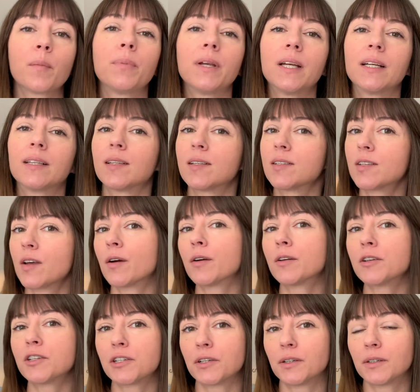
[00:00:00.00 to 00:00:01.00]
Be it the
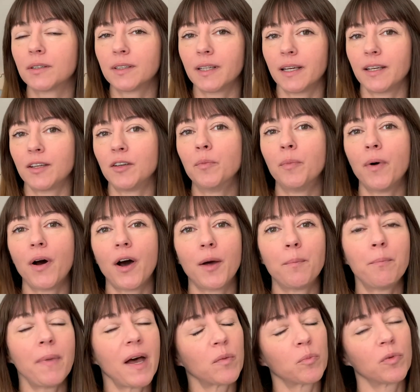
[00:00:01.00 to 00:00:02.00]
Zara shirt that you
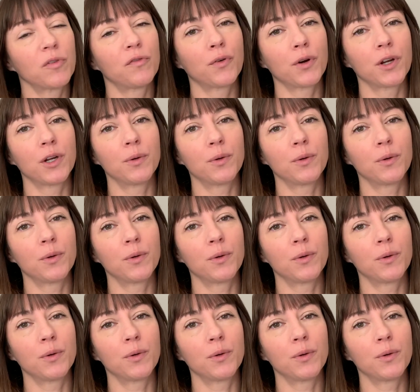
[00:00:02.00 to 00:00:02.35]
bought back before